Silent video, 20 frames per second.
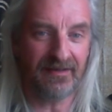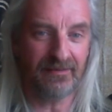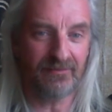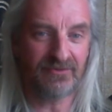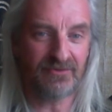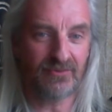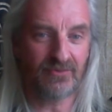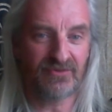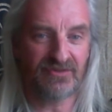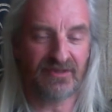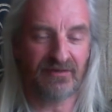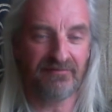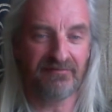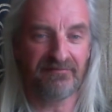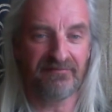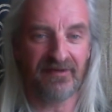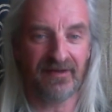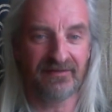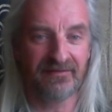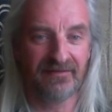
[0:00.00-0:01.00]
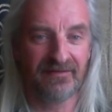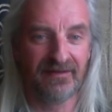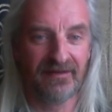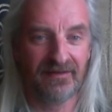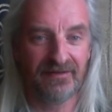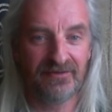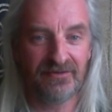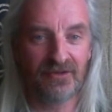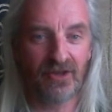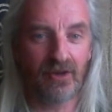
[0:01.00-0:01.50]
It was also fun
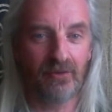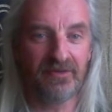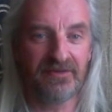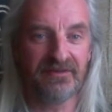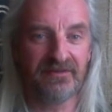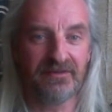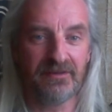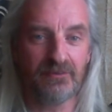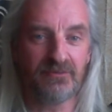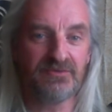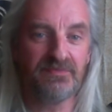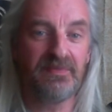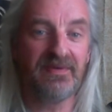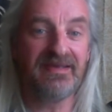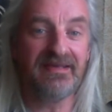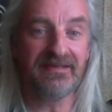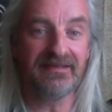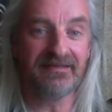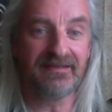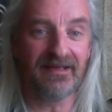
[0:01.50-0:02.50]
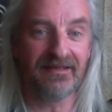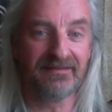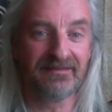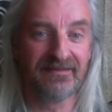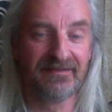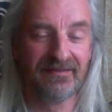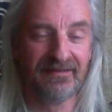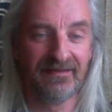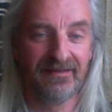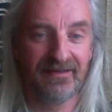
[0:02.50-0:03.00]
knowing that it was being done
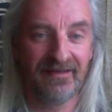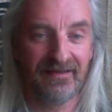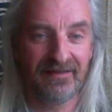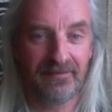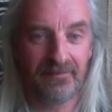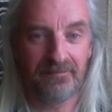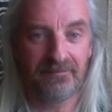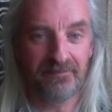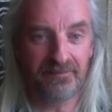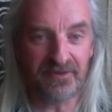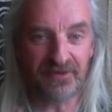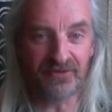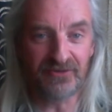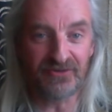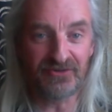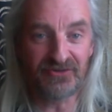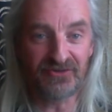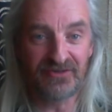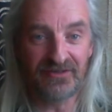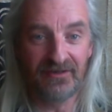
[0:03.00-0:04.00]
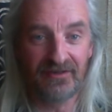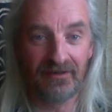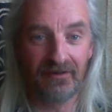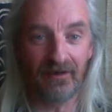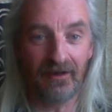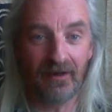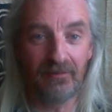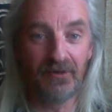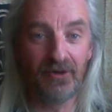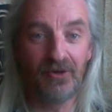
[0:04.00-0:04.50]
because
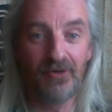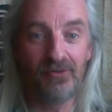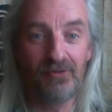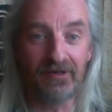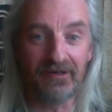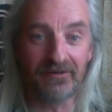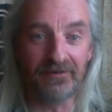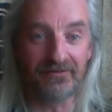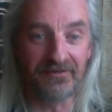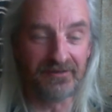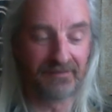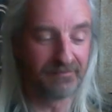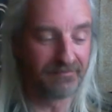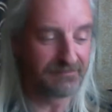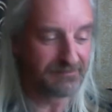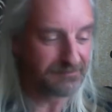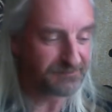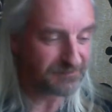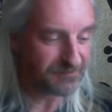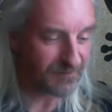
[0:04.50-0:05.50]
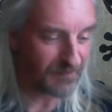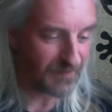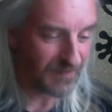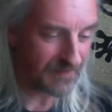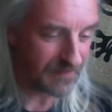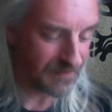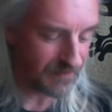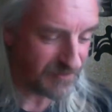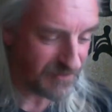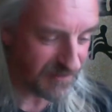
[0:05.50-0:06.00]
I'm a hooligan.
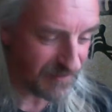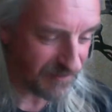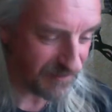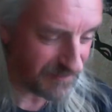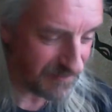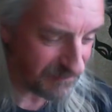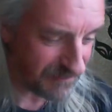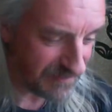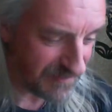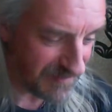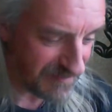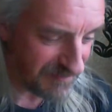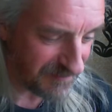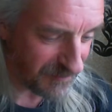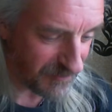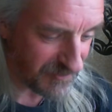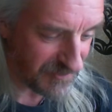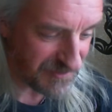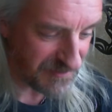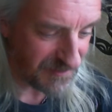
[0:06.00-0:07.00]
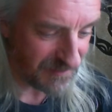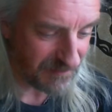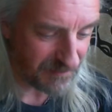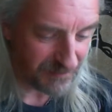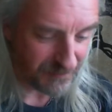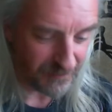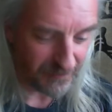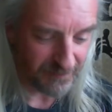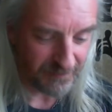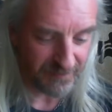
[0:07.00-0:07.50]
It was a kind of an ethos that
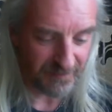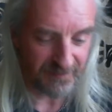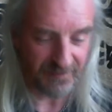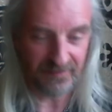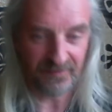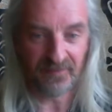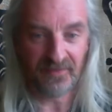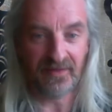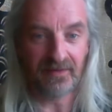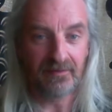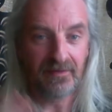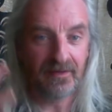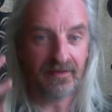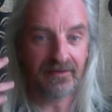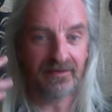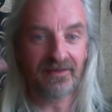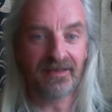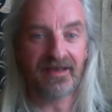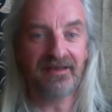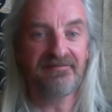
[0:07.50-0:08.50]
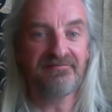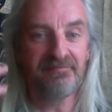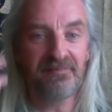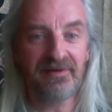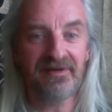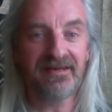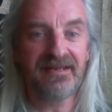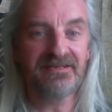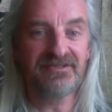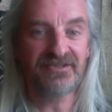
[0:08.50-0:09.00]
gave
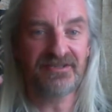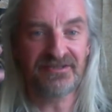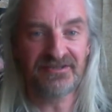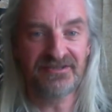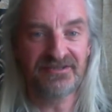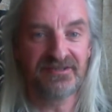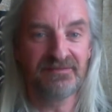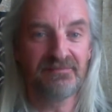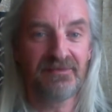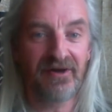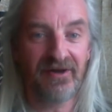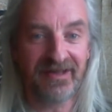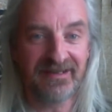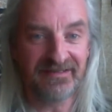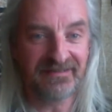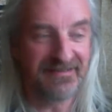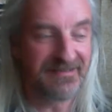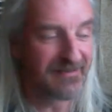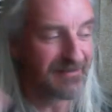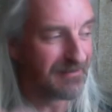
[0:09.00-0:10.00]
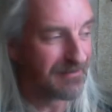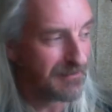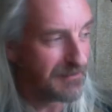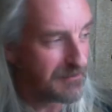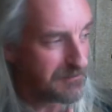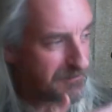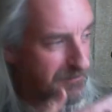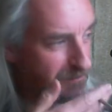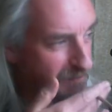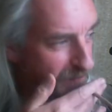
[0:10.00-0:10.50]
pleasure to the mind,
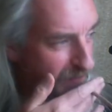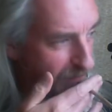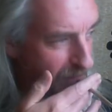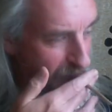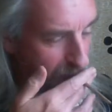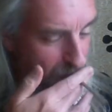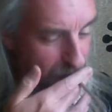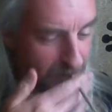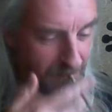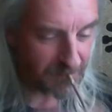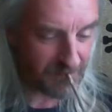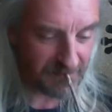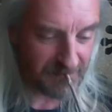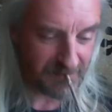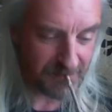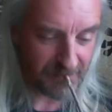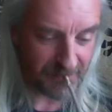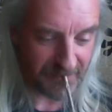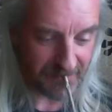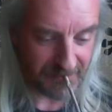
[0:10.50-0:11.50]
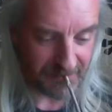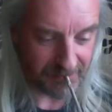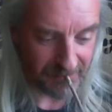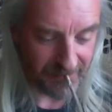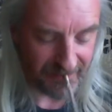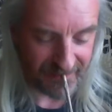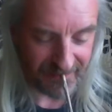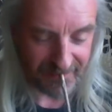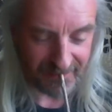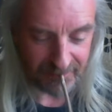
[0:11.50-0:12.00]
if you want to call
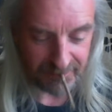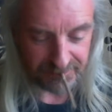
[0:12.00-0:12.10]
it that.